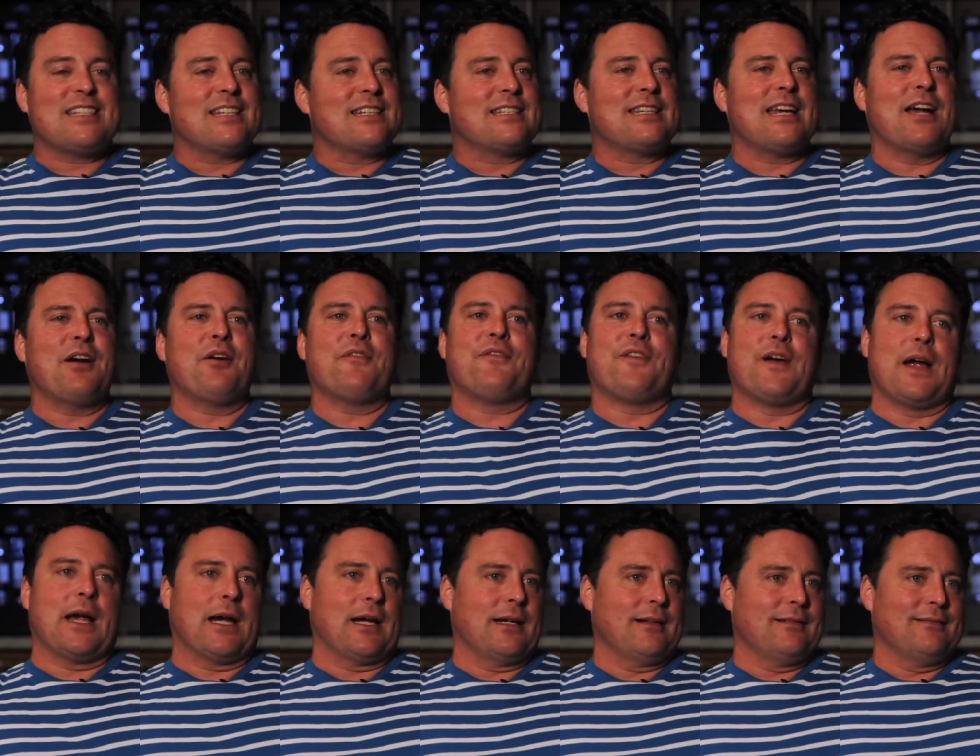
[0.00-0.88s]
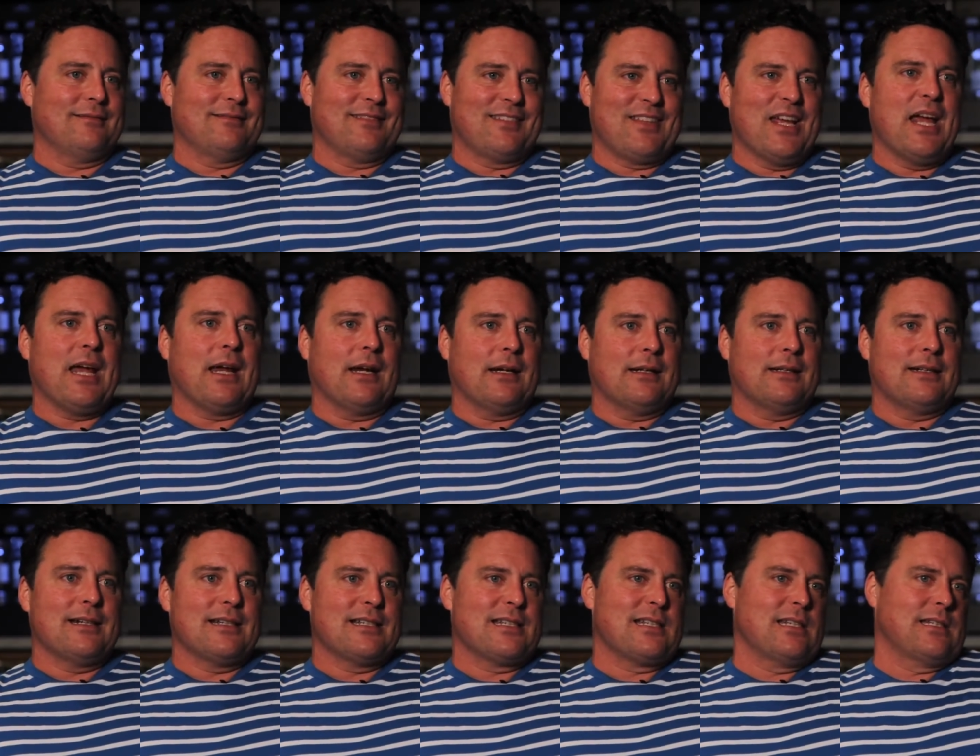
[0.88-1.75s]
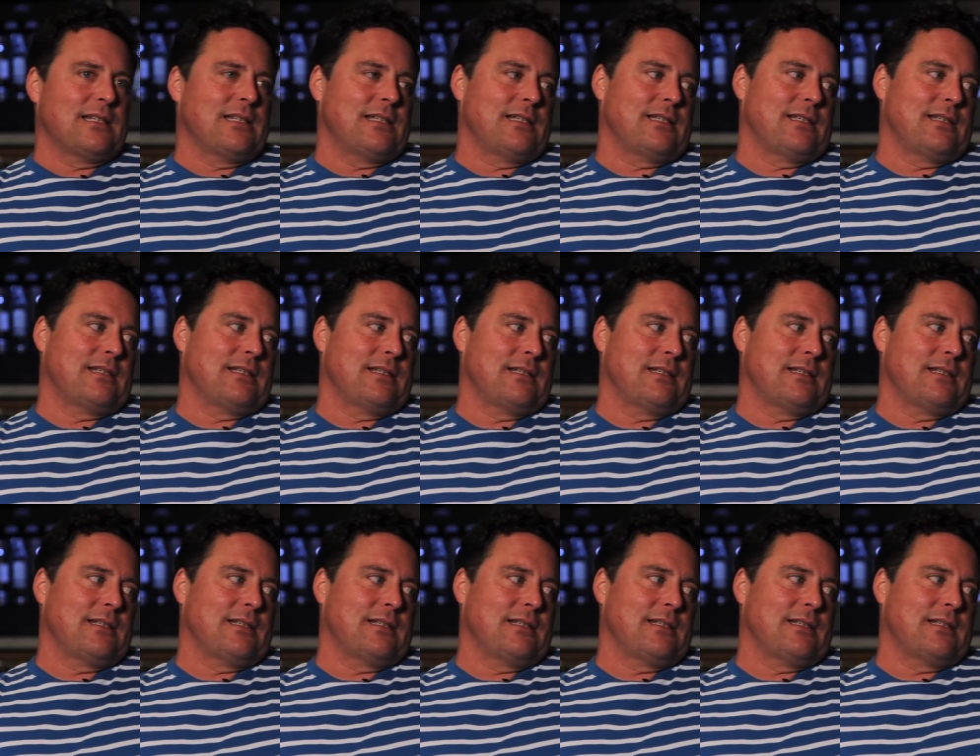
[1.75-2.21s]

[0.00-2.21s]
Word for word: a terrifying thing, because it's